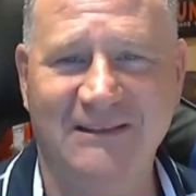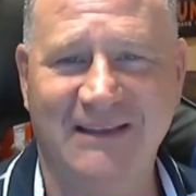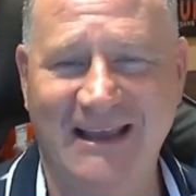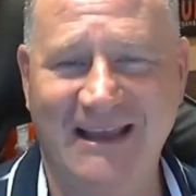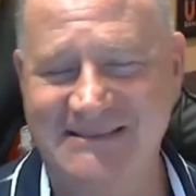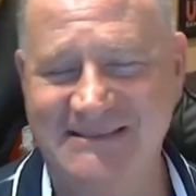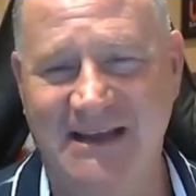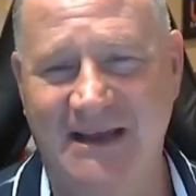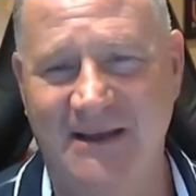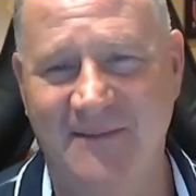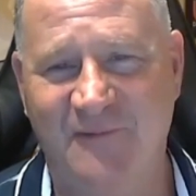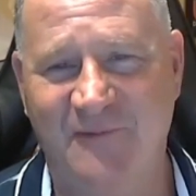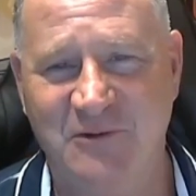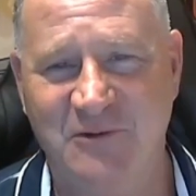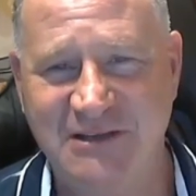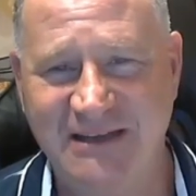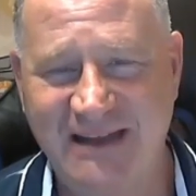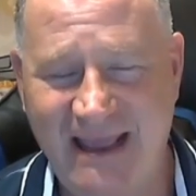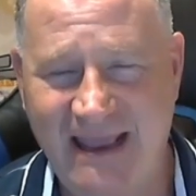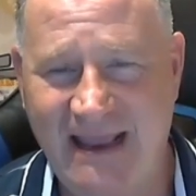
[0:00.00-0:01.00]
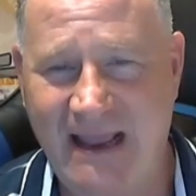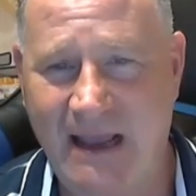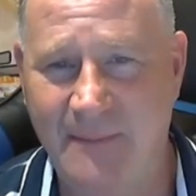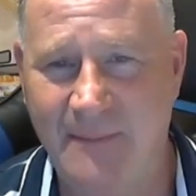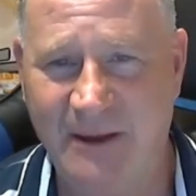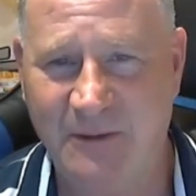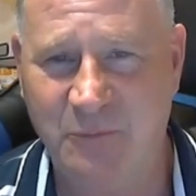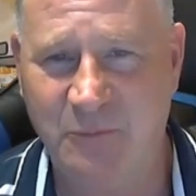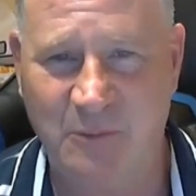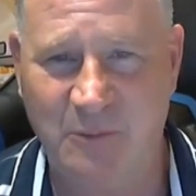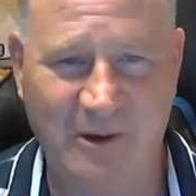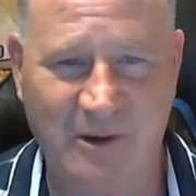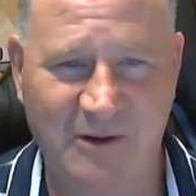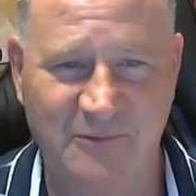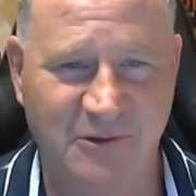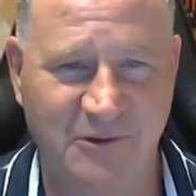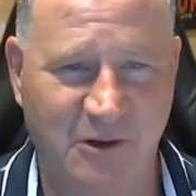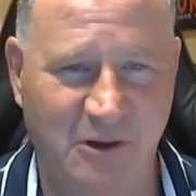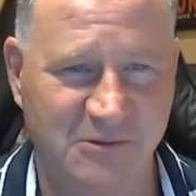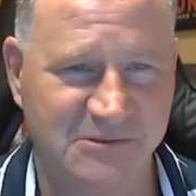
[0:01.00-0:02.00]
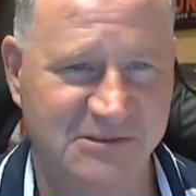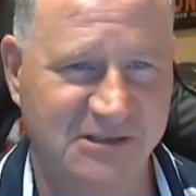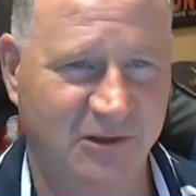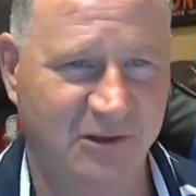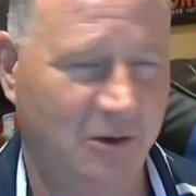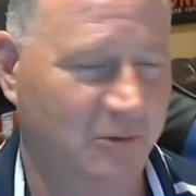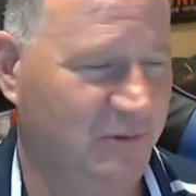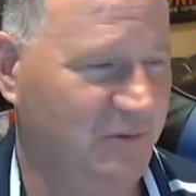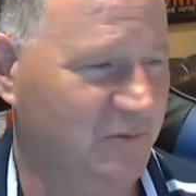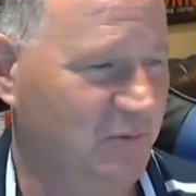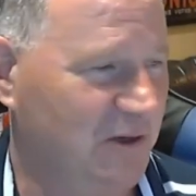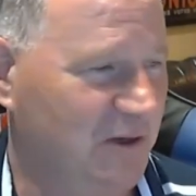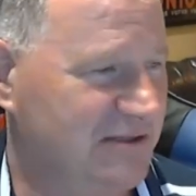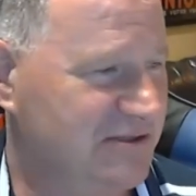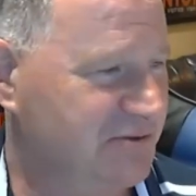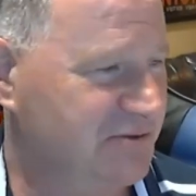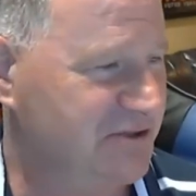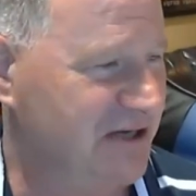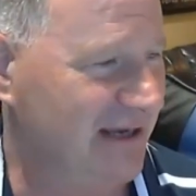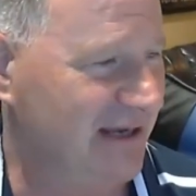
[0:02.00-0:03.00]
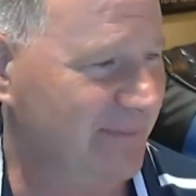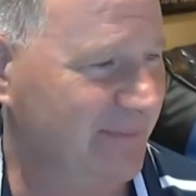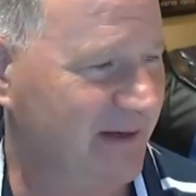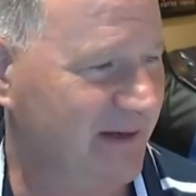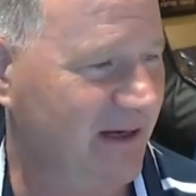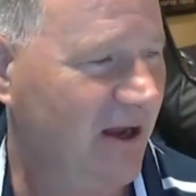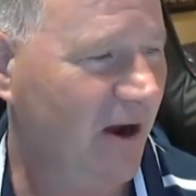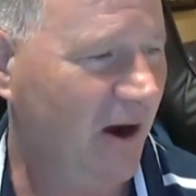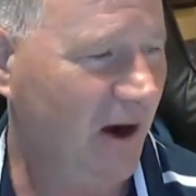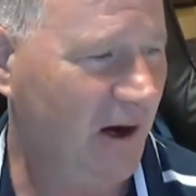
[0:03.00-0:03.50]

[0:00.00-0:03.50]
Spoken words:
Last time for today, I'm Edward Brown, your host, along with Russell Jackman.